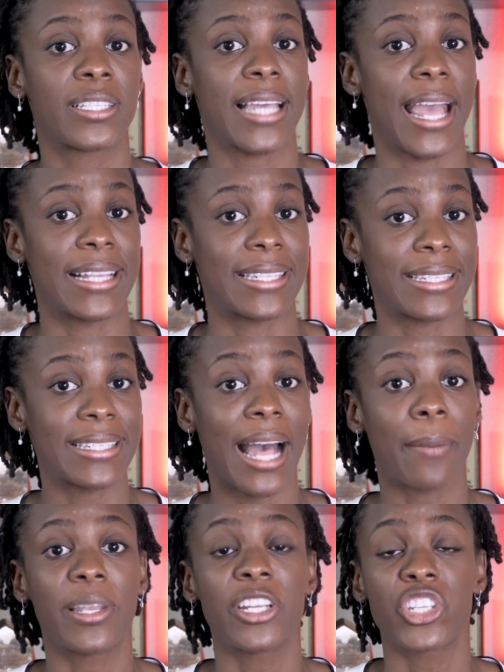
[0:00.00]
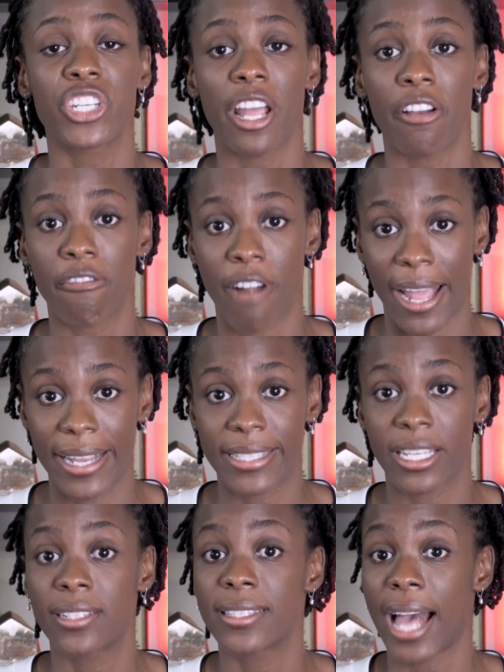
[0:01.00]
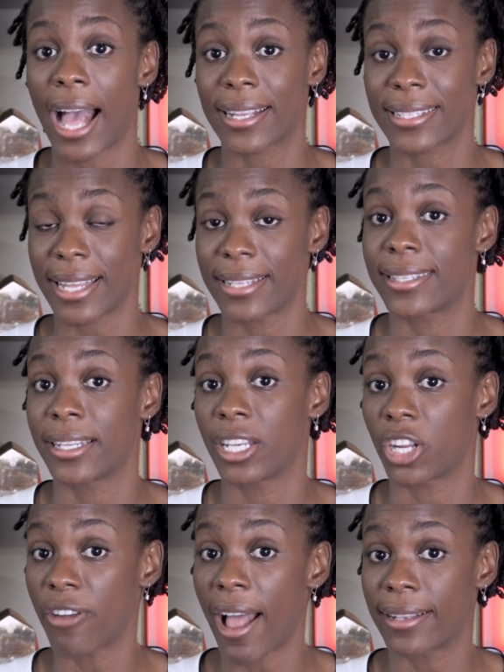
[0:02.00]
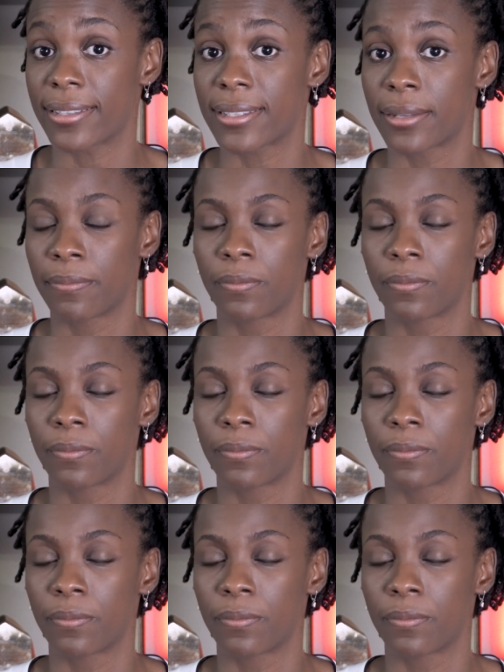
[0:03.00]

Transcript: to establish their right to accessing the grant.